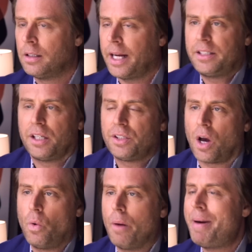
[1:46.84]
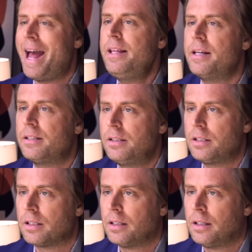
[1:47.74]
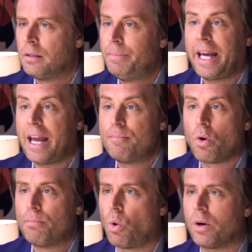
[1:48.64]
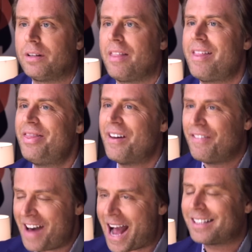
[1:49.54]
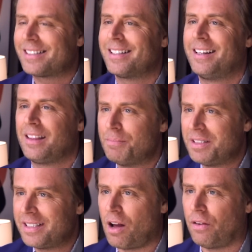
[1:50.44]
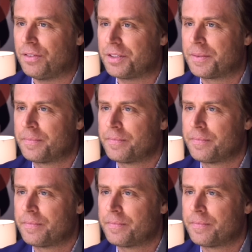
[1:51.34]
It's as though opinions became more important than the facts themselves.